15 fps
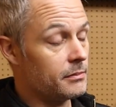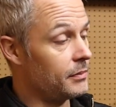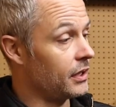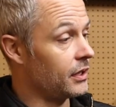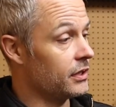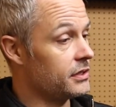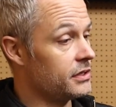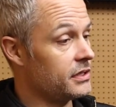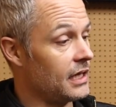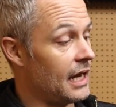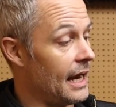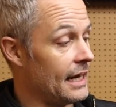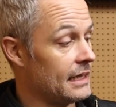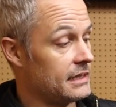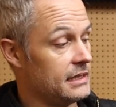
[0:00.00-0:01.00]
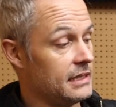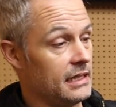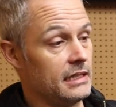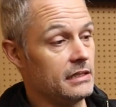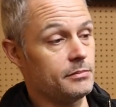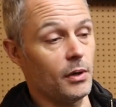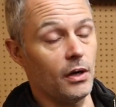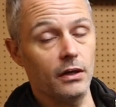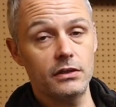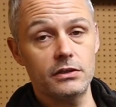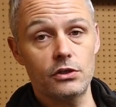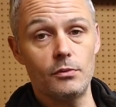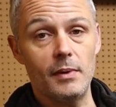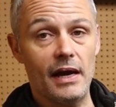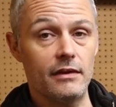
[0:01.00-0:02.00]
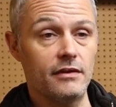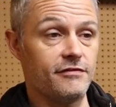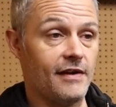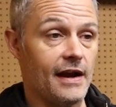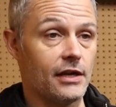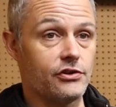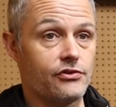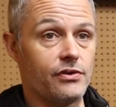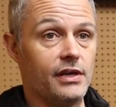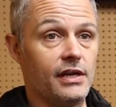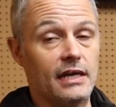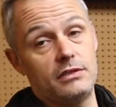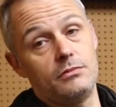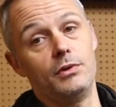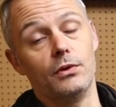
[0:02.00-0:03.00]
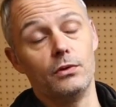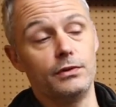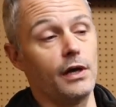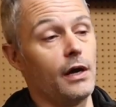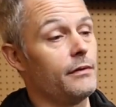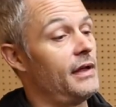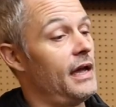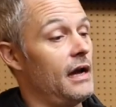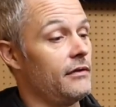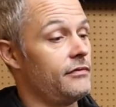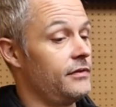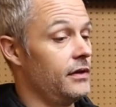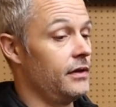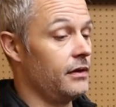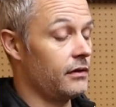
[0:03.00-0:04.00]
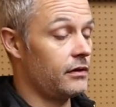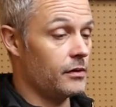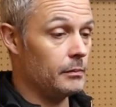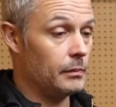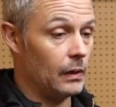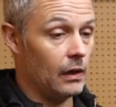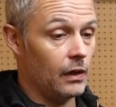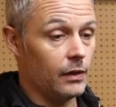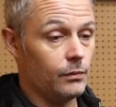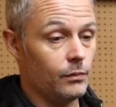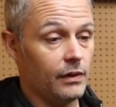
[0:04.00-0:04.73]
because as these bikes come out of the factory, as we all know, they have to comply